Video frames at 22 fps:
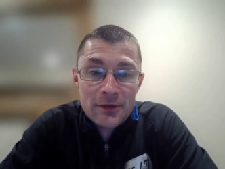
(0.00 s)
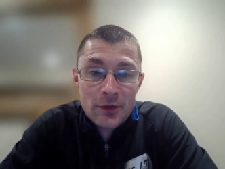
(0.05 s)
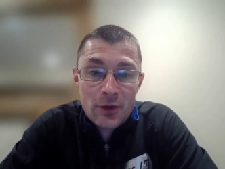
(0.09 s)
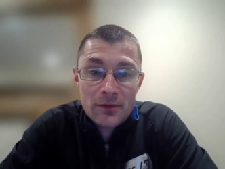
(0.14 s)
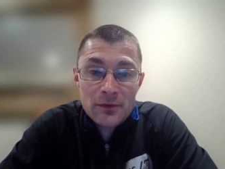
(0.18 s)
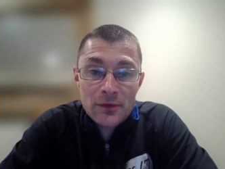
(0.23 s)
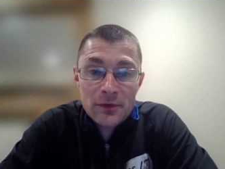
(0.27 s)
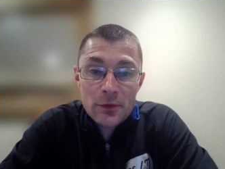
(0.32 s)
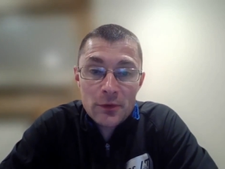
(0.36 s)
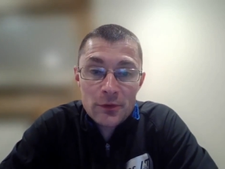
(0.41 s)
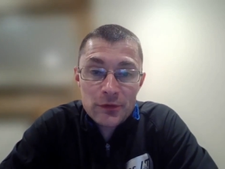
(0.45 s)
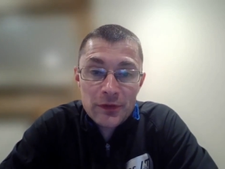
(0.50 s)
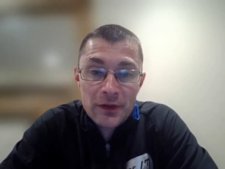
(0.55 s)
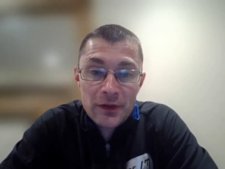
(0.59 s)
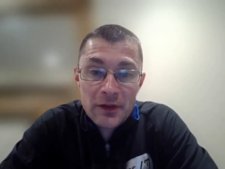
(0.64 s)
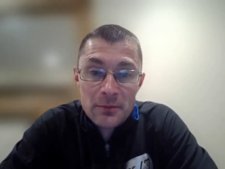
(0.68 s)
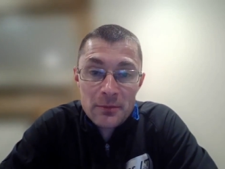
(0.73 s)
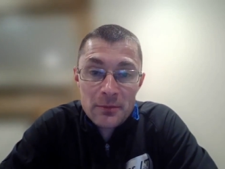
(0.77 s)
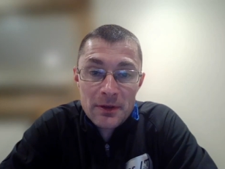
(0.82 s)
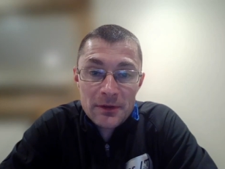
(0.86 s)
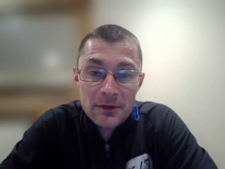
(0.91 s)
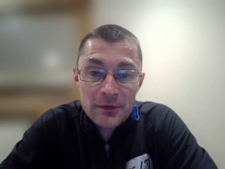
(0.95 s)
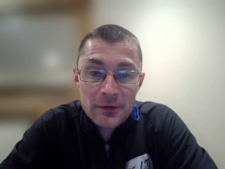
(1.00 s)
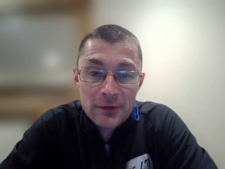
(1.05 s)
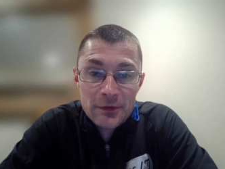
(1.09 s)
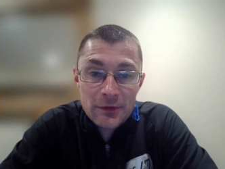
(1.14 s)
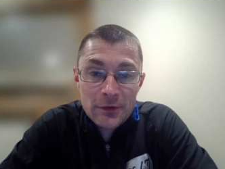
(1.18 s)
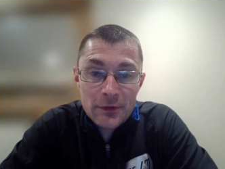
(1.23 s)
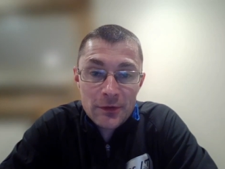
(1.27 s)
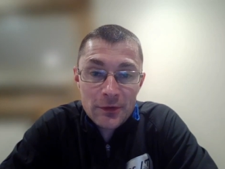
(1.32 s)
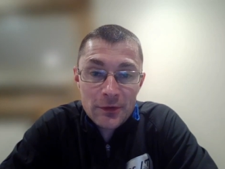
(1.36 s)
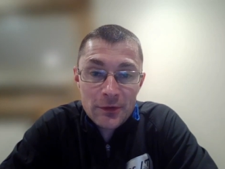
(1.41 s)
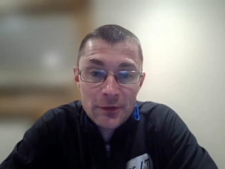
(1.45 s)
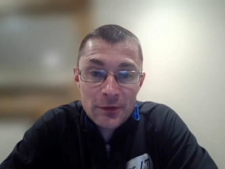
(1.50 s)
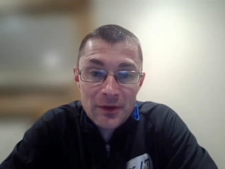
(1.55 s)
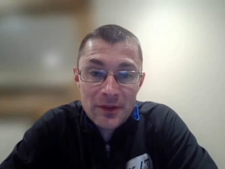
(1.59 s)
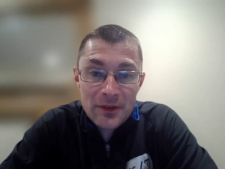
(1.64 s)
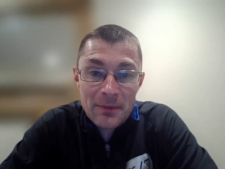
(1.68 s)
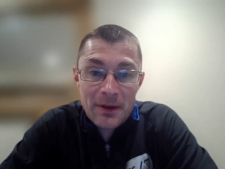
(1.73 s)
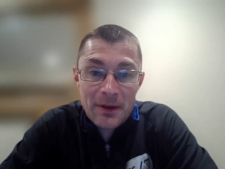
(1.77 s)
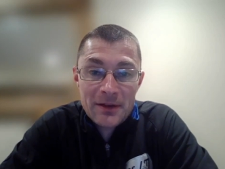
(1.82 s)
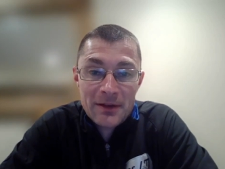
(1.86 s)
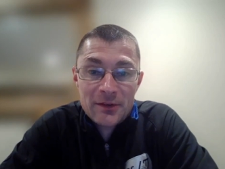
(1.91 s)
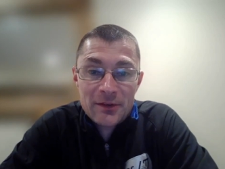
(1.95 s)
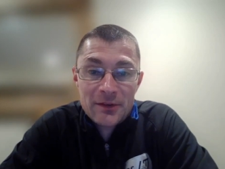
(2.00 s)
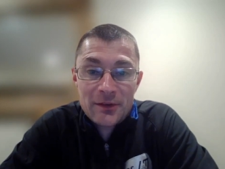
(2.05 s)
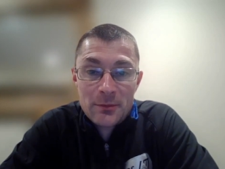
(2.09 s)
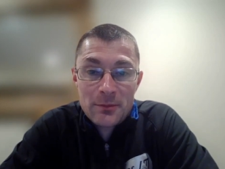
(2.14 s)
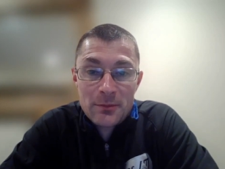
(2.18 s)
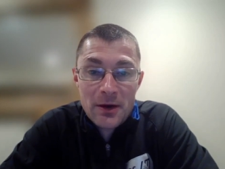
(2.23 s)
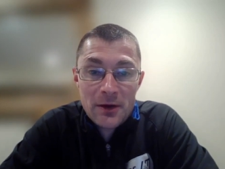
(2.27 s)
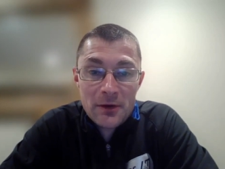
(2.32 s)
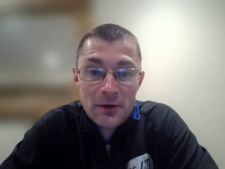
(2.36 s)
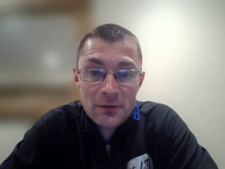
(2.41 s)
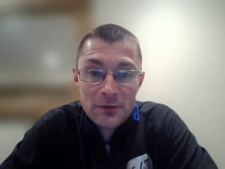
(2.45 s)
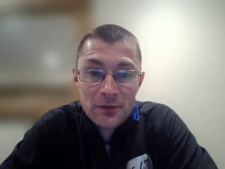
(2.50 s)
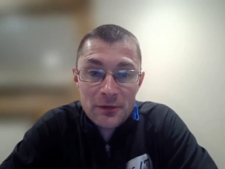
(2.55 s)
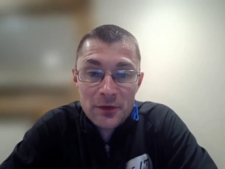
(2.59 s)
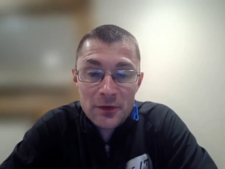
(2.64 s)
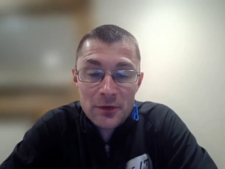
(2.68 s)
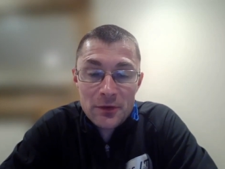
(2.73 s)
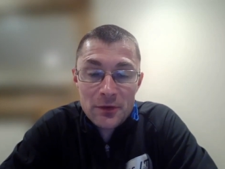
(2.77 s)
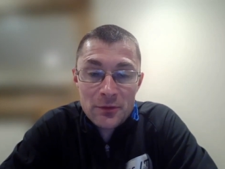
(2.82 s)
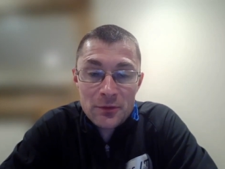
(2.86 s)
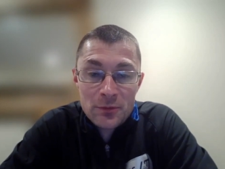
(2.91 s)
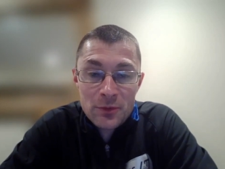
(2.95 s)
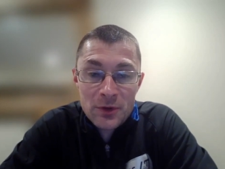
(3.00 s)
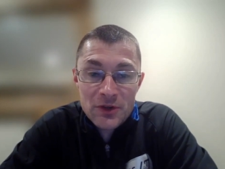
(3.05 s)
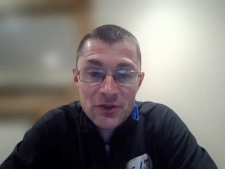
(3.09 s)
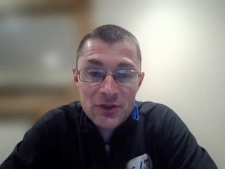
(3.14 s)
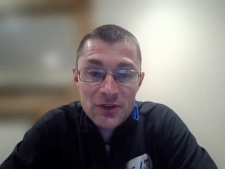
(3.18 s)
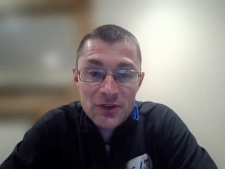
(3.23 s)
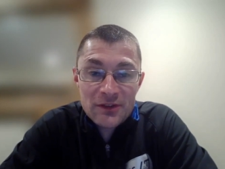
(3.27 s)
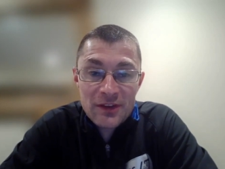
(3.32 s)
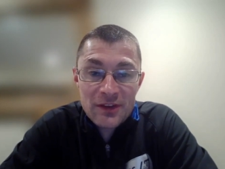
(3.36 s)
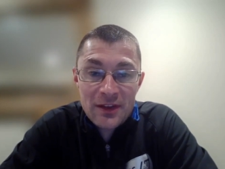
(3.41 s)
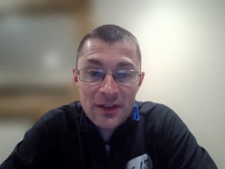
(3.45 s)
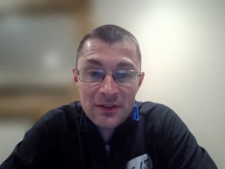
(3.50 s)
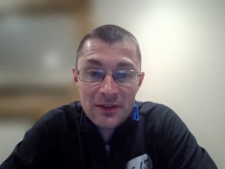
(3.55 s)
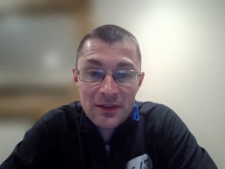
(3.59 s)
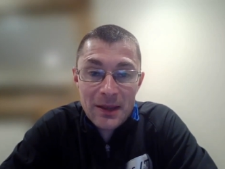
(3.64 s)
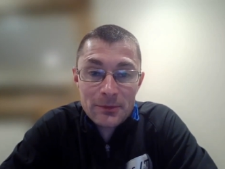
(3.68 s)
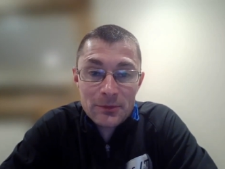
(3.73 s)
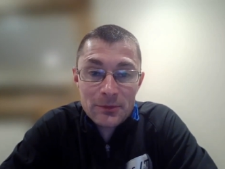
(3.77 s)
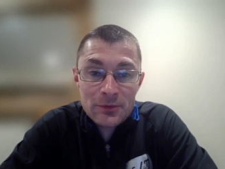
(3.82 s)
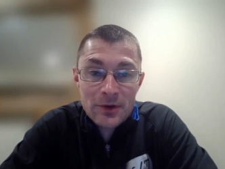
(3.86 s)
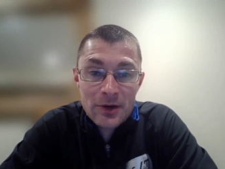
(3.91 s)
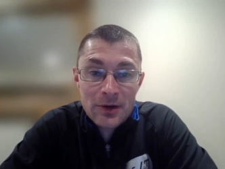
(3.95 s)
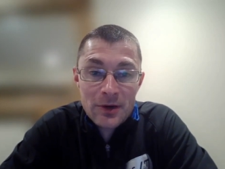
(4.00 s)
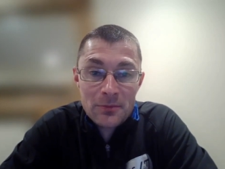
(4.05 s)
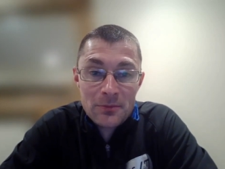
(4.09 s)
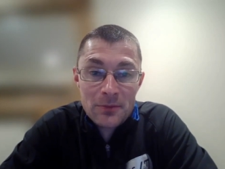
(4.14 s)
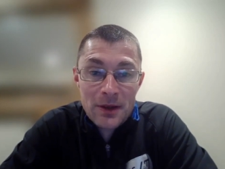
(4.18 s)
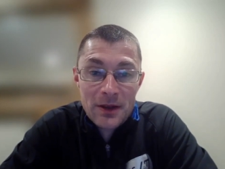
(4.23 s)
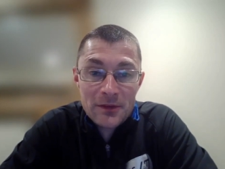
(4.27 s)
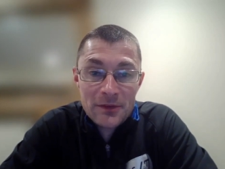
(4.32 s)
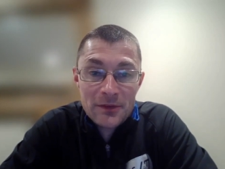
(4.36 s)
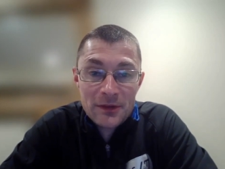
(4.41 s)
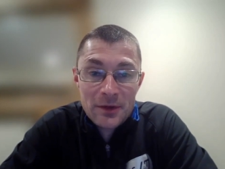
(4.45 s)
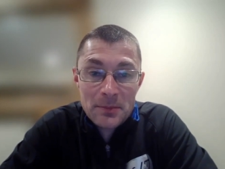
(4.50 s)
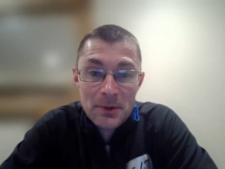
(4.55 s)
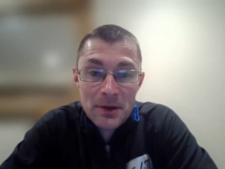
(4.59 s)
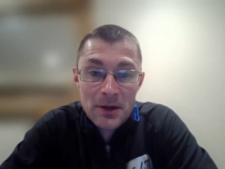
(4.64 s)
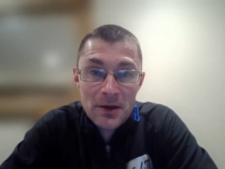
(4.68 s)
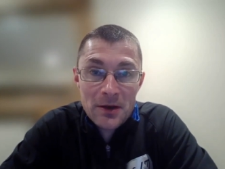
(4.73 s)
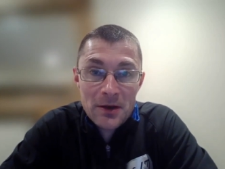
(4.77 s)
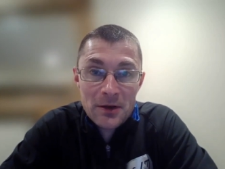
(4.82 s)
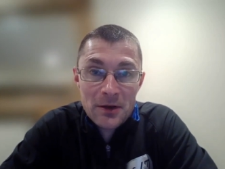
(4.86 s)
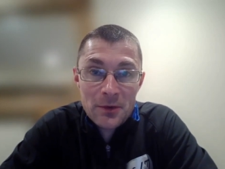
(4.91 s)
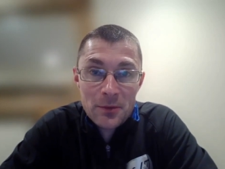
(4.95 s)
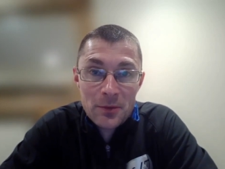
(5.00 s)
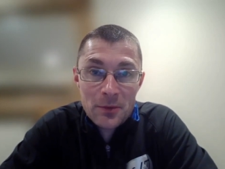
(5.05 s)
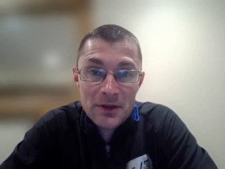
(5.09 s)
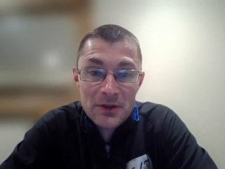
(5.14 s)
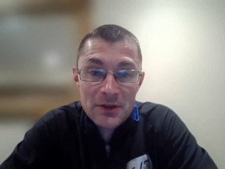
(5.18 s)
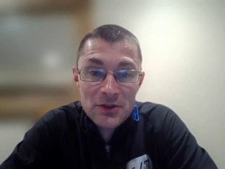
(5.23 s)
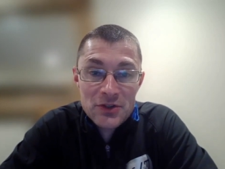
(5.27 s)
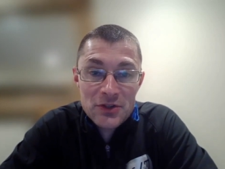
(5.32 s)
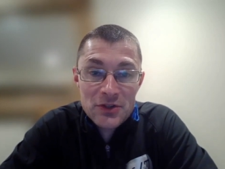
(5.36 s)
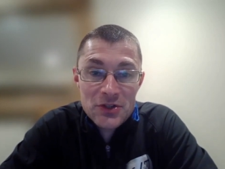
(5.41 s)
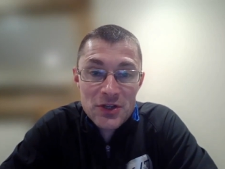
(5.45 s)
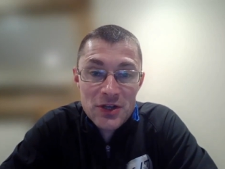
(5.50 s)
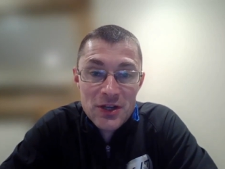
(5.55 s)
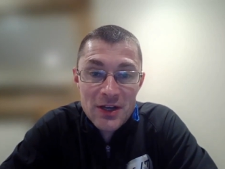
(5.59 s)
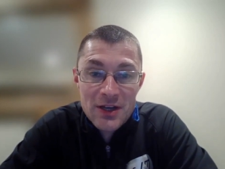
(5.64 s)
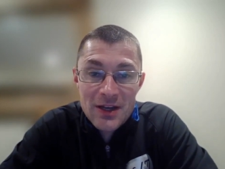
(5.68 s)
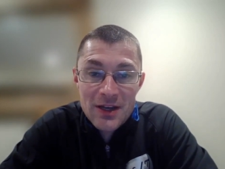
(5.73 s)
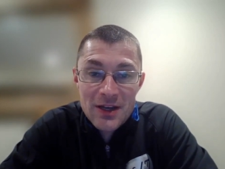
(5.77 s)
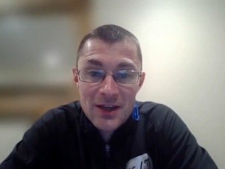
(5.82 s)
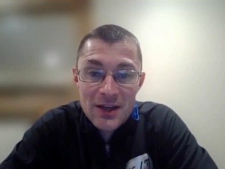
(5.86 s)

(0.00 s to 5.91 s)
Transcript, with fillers: So I've loosely committed to doing the Battersea Marathon, which is 10 laps around Battersea Park, which